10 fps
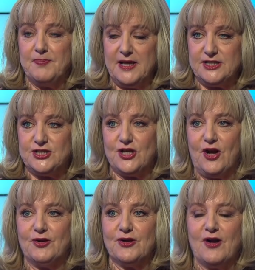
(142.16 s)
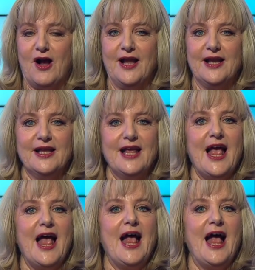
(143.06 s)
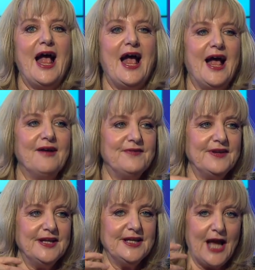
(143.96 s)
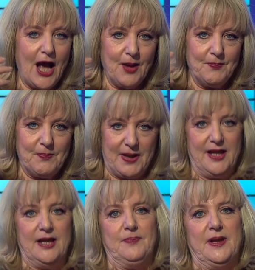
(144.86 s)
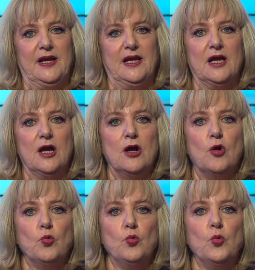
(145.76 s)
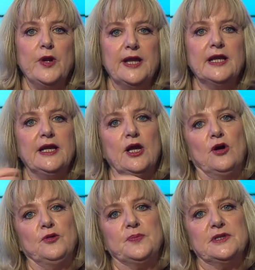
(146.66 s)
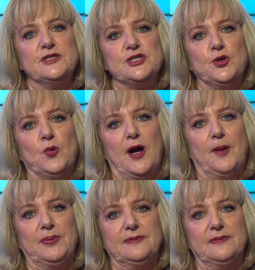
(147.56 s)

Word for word: big joke, right? Having a baby really opens you up.